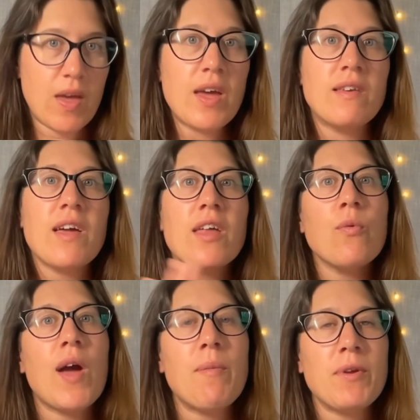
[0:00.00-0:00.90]
And to kind
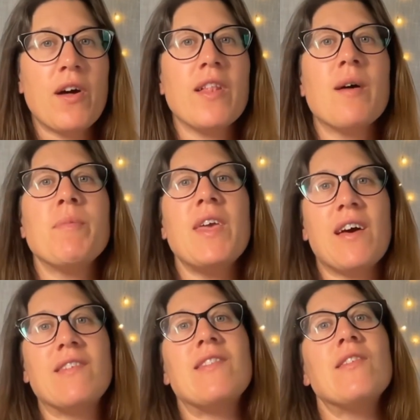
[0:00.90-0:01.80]
of wrap it all up,
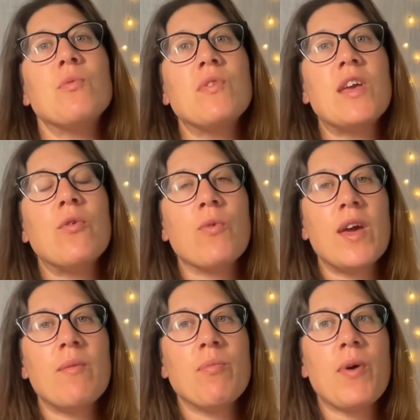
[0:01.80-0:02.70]
yes, this was a
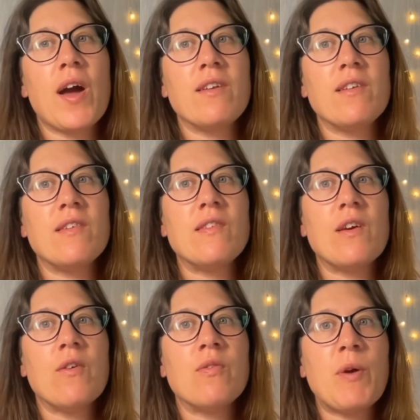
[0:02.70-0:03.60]
great practice,
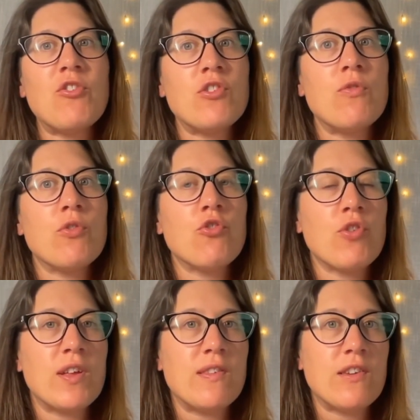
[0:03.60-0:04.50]
especially for
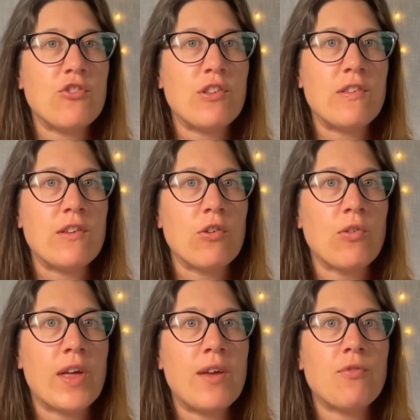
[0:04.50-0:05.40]
transitions in
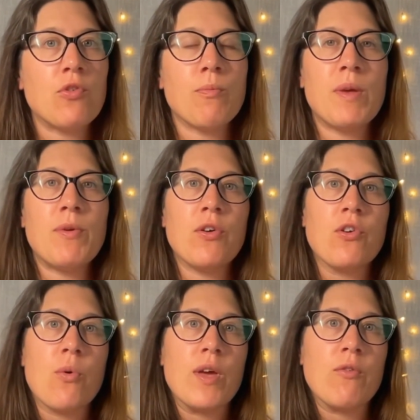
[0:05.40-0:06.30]
your life. So maybe you're
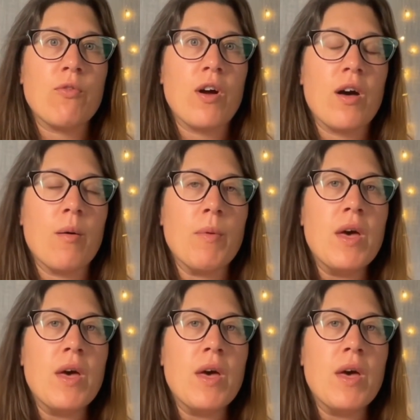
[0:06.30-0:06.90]
going from